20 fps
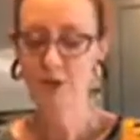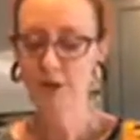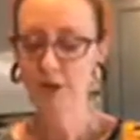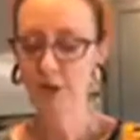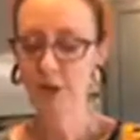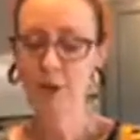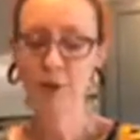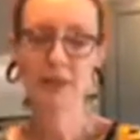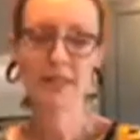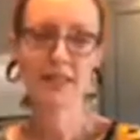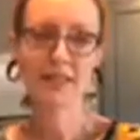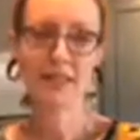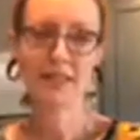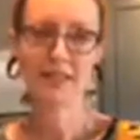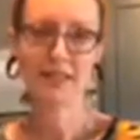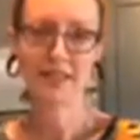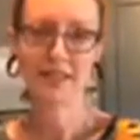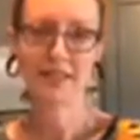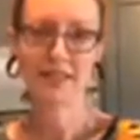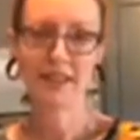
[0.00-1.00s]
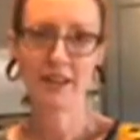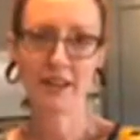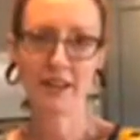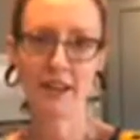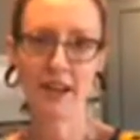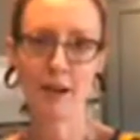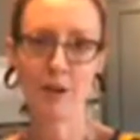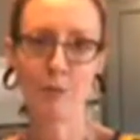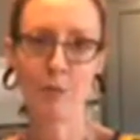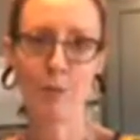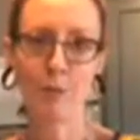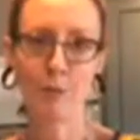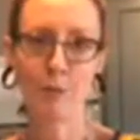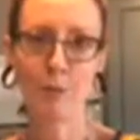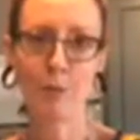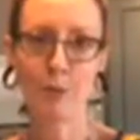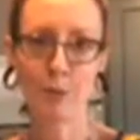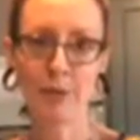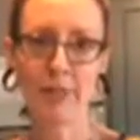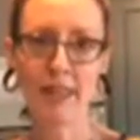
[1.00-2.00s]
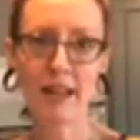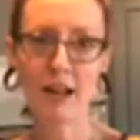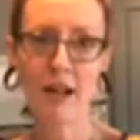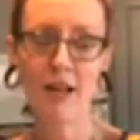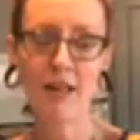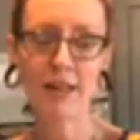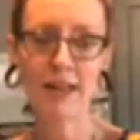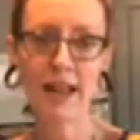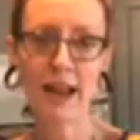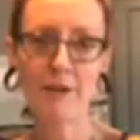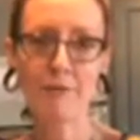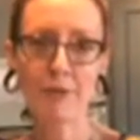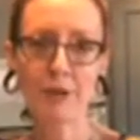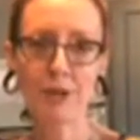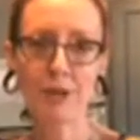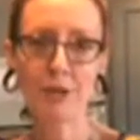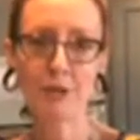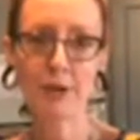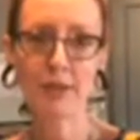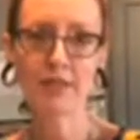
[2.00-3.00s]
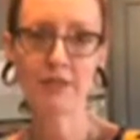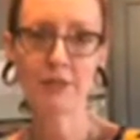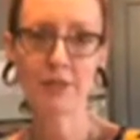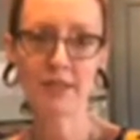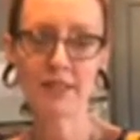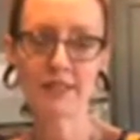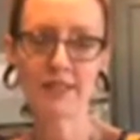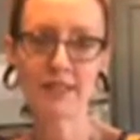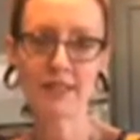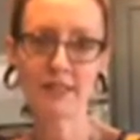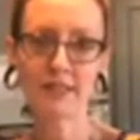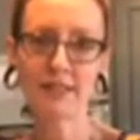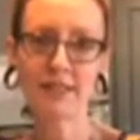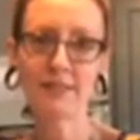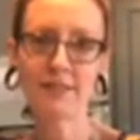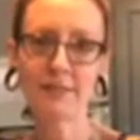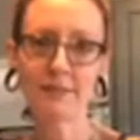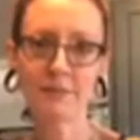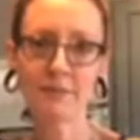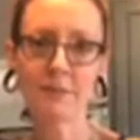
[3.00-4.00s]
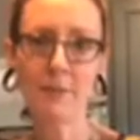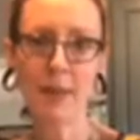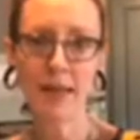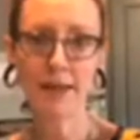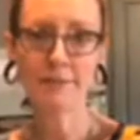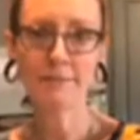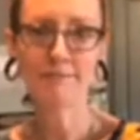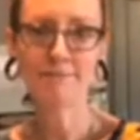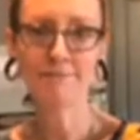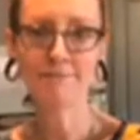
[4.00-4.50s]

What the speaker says: U.S. citizen. Now, what do they call an average U.S. citizen? Men.